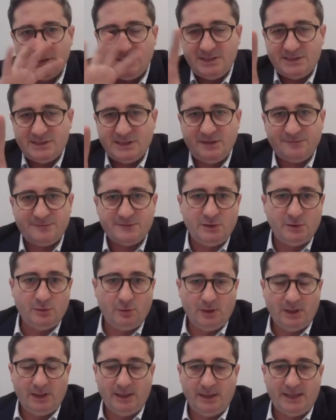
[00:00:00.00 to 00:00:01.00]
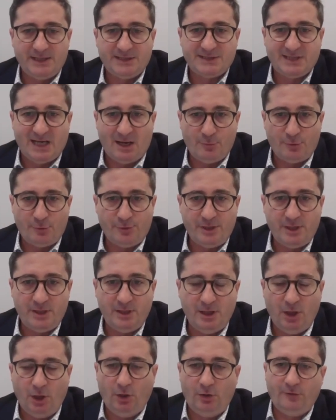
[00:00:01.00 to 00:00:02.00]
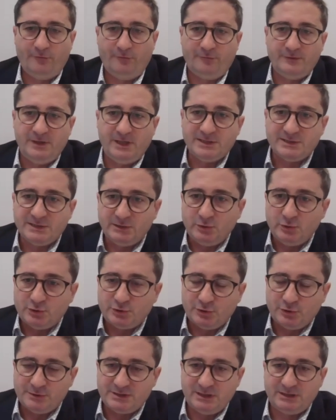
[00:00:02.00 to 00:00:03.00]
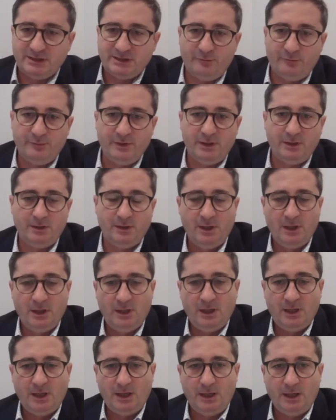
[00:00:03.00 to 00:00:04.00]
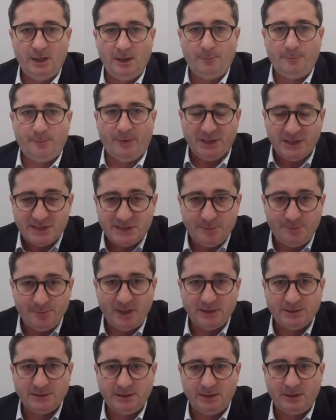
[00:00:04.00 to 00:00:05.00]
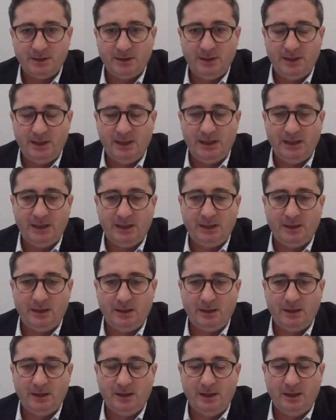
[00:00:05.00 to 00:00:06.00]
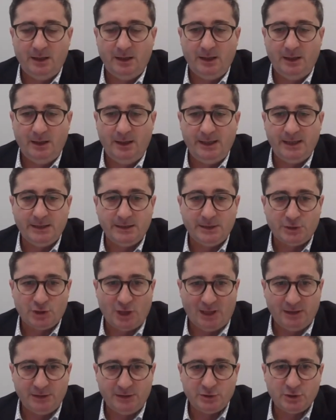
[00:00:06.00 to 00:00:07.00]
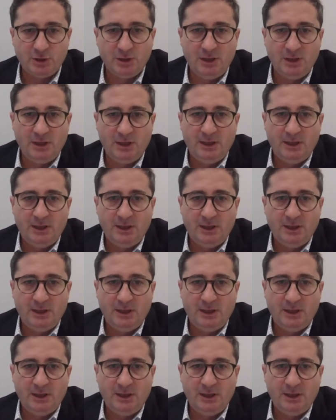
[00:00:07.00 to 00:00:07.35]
This gives you a summary of the institutions that have been participating in the challenge.